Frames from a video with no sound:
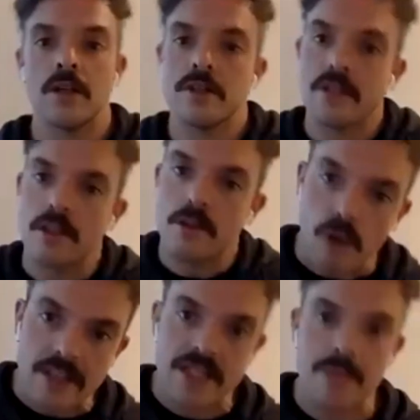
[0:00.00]
So the
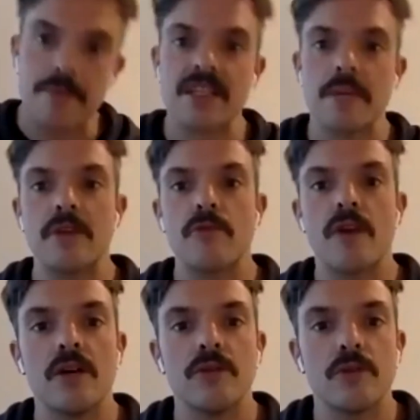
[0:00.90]
right hip is coming
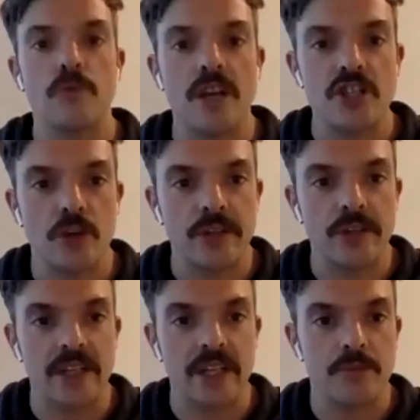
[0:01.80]
around, the right shoulder
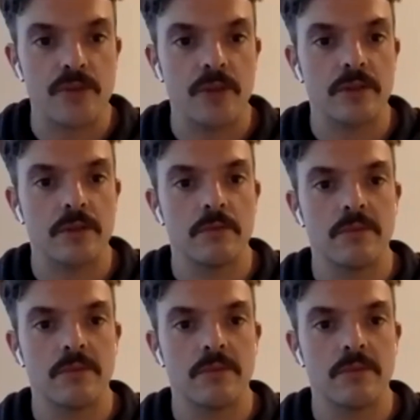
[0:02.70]
comes round.